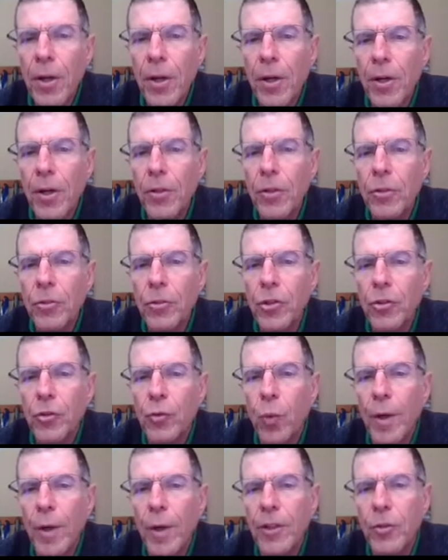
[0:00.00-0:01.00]
they're going to use your
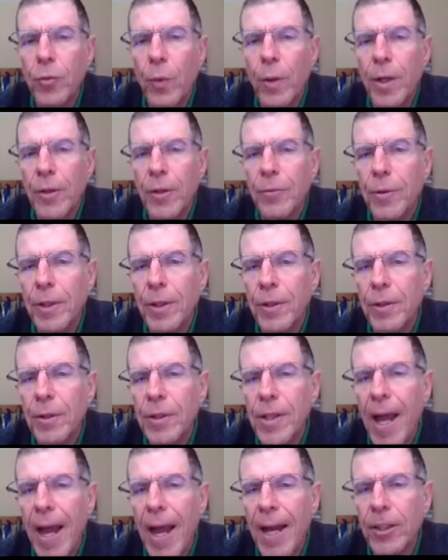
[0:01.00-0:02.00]
2023
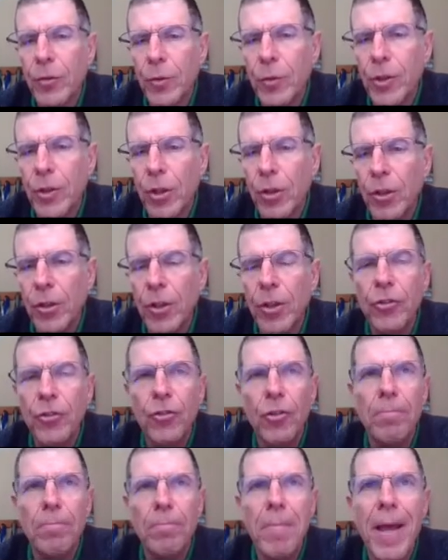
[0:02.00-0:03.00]
tax return
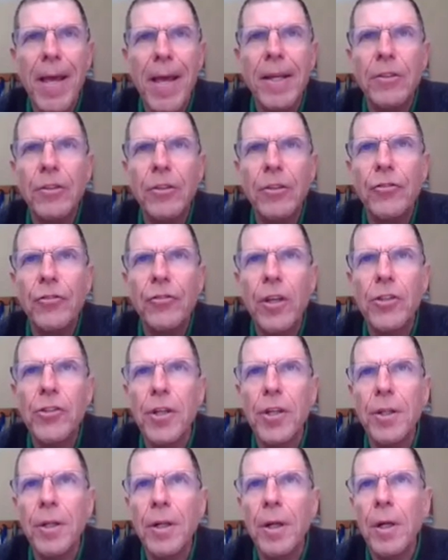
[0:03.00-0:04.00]
to make a
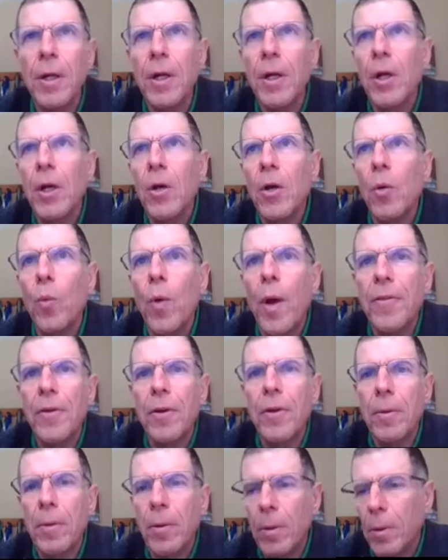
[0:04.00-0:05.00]
decision
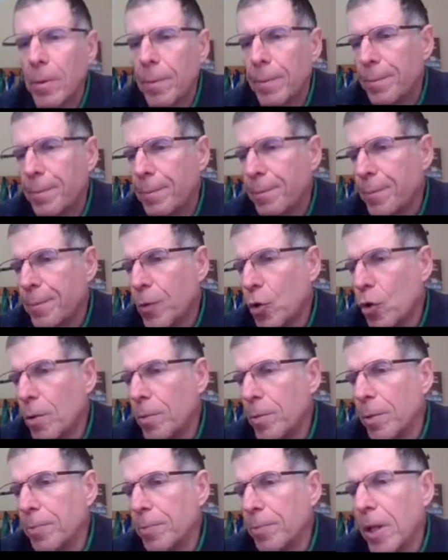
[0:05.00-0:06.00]
whether
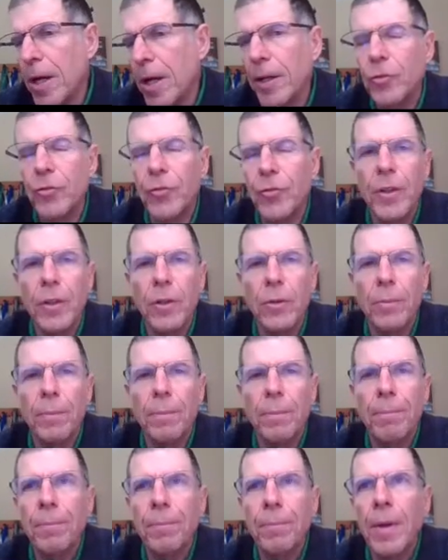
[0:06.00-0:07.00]
IRMAA applies for you.
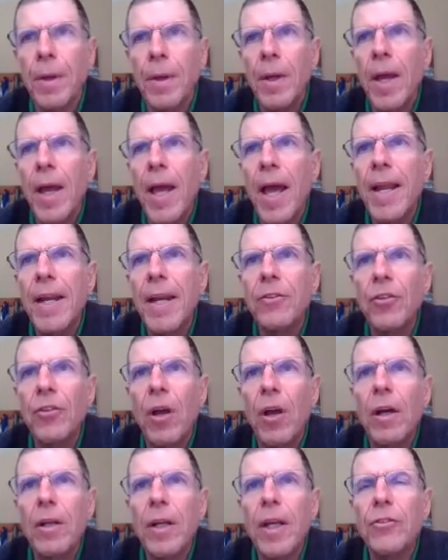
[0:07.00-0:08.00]
And
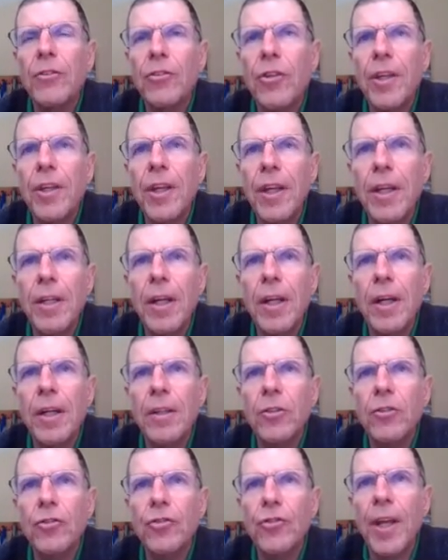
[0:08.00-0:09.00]
it's key to
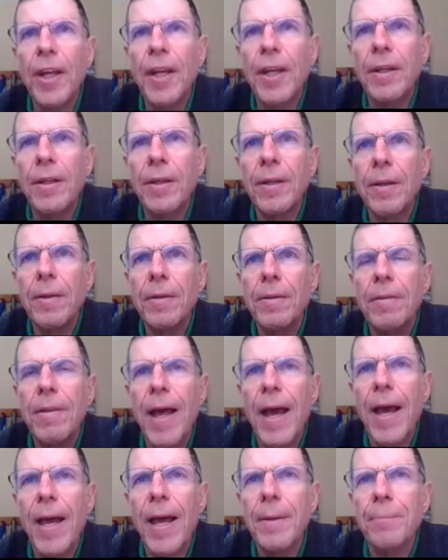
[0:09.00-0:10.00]
understand
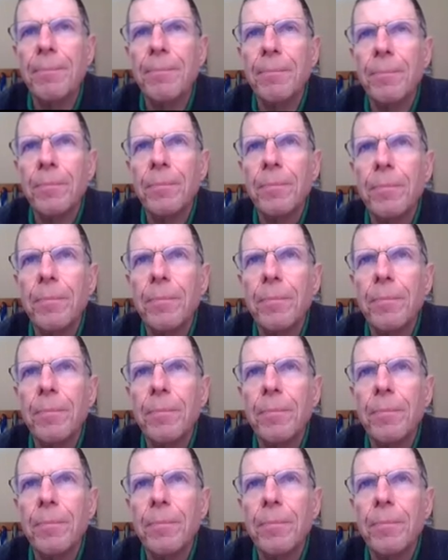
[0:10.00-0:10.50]
that